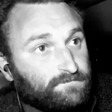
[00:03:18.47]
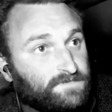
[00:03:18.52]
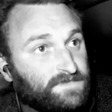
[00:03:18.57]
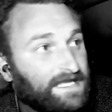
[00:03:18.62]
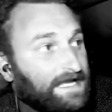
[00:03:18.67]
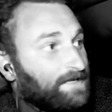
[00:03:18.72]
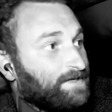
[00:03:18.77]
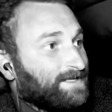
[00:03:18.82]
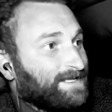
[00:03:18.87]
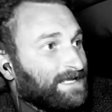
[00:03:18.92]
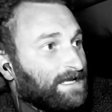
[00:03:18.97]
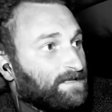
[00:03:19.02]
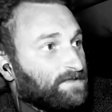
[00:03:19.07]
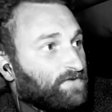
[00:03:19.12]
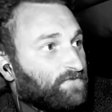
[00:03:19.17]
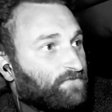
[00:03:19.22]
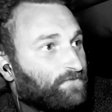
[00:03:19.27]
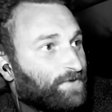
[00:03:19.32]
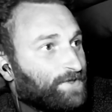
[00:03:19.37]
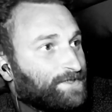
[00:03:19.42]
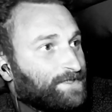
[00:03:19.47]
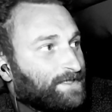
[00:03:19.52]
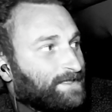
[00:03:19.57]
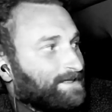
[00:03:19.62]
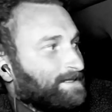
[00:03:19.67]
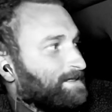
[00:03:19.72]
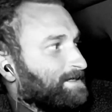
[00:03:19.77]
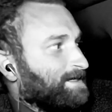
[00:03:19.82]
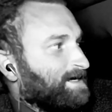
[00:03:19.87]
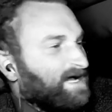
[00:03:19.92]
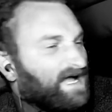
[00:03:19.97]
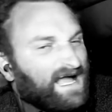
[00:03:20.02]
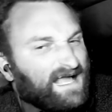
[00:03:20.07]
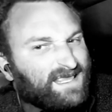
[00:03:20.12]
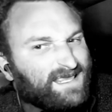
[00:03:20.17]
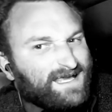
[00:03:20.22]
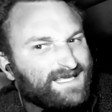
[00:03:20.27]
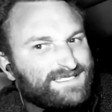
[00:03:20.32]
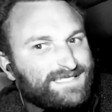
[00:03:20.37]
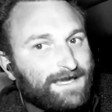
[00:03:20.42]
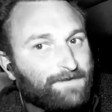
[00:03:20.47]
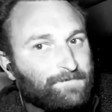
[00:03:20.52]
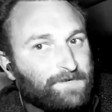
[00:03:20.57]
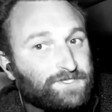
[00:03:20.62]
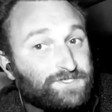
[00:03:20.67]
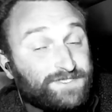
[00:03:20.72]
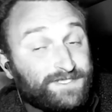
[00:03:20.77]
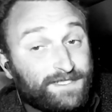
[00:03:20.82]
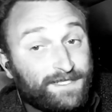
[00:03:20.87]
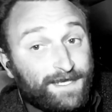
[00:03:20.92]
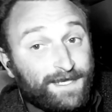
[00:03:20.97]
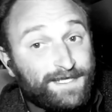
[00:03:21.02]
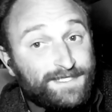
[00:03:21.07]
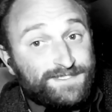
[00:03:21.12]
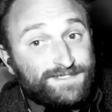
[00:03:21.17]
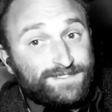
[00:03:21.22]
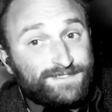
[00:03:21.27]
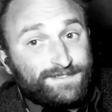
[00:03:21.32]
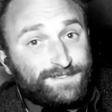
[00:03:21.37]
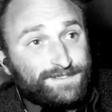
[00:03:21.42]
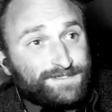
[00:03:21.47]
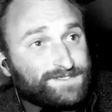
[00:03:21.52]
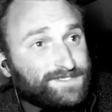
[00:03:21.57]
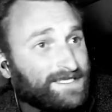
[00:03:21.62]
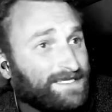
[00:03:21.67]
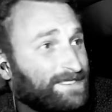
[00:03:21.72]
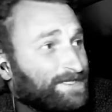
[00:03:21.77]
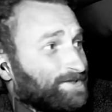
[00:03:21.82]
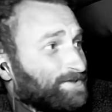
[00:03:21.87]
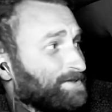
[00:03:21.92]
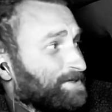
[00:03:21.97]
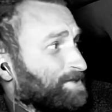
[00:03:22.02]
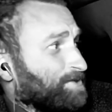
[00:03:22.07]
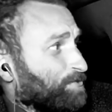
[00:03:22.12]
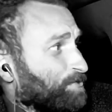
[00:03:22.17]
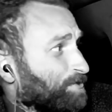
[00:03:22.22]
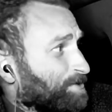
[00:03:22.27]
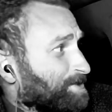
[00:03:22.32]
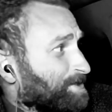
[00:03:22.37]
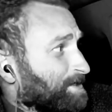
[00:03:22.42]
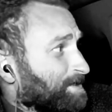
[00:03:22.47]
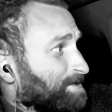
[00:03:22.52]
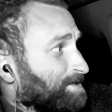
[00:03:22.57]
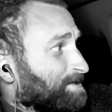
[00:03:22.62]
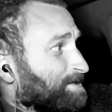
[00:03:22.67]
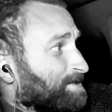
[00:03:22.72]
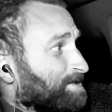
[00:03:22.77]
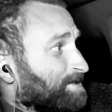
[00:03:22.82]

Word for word: down in California. Guess how much the gas is here in Oregon?